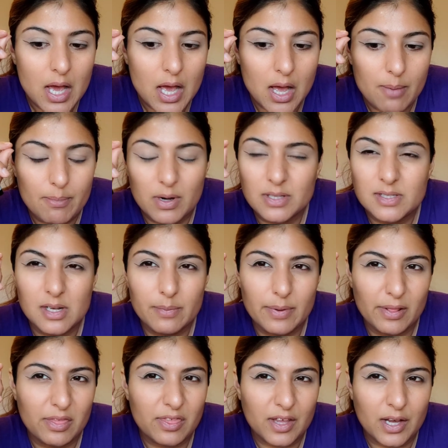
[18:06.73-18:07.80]
Mine's a
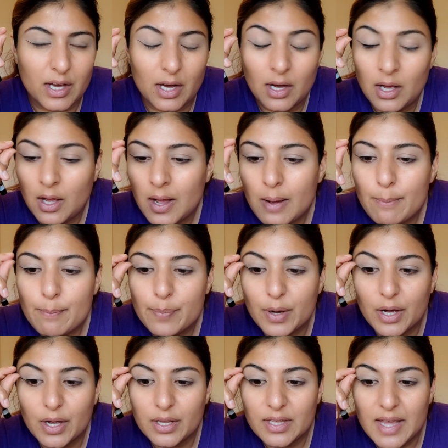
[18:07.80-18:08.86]
little bit thicker,
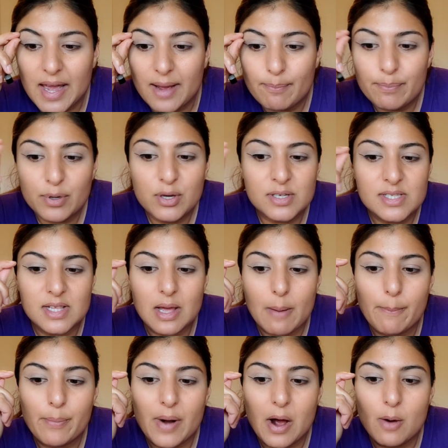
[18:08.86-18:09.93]
but yeah, because of
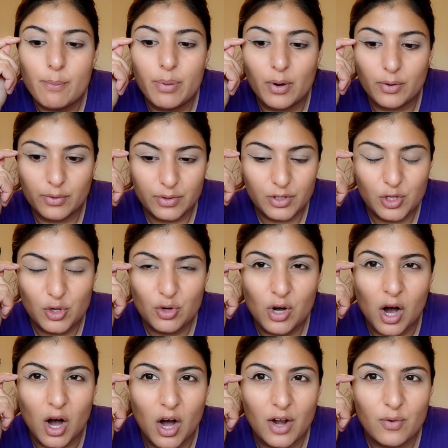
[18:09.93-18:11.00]
that brow bone, you
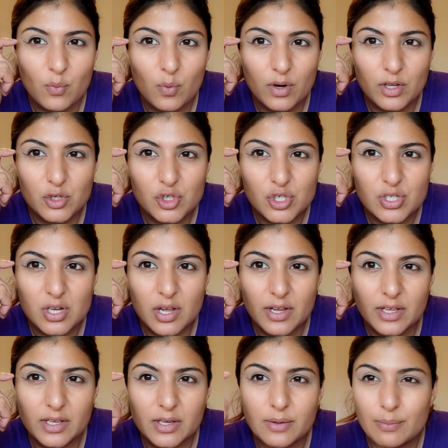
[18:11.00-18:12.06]
kind of want to just
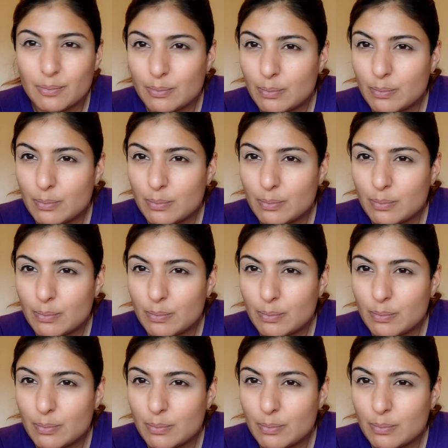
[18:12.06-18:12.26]
like